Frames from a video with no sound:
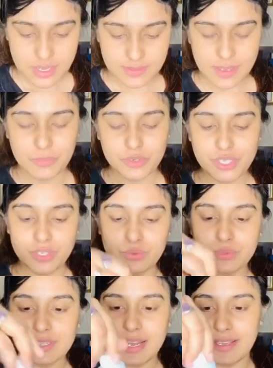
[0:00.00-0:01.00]
So I'm gonna
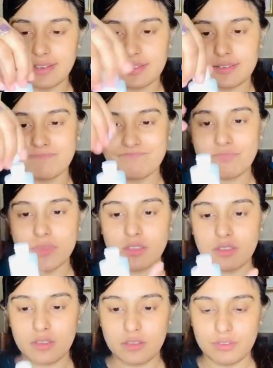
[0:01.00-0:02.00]
use like,
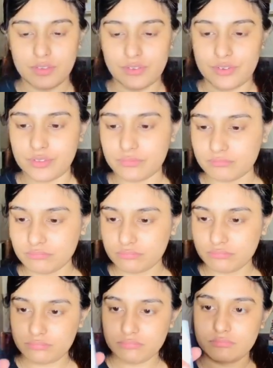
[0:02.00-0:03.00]
you know,
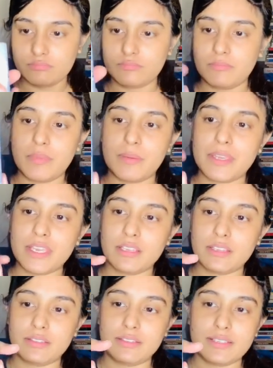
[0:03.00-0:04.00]
maybe
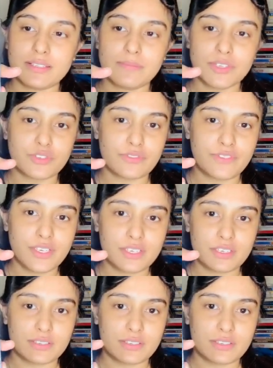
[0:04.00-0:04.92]
this much of it.